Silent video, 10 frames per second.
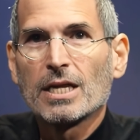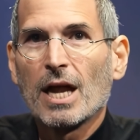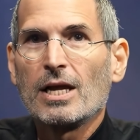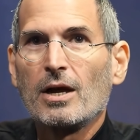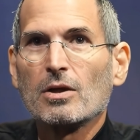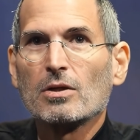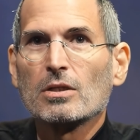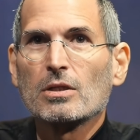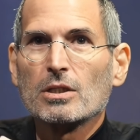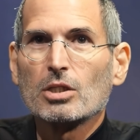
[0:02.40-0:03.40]
any
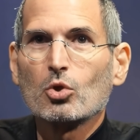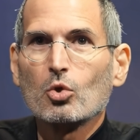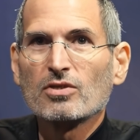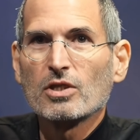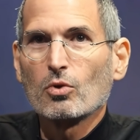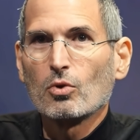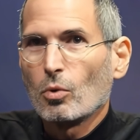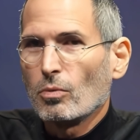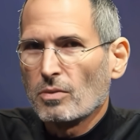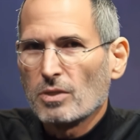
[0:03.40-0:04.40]
character in your video
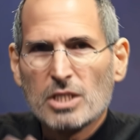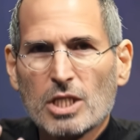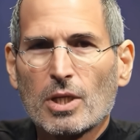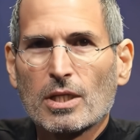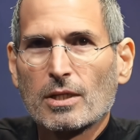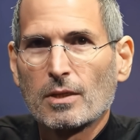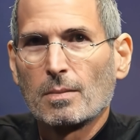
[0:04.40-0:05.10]
seamlessly,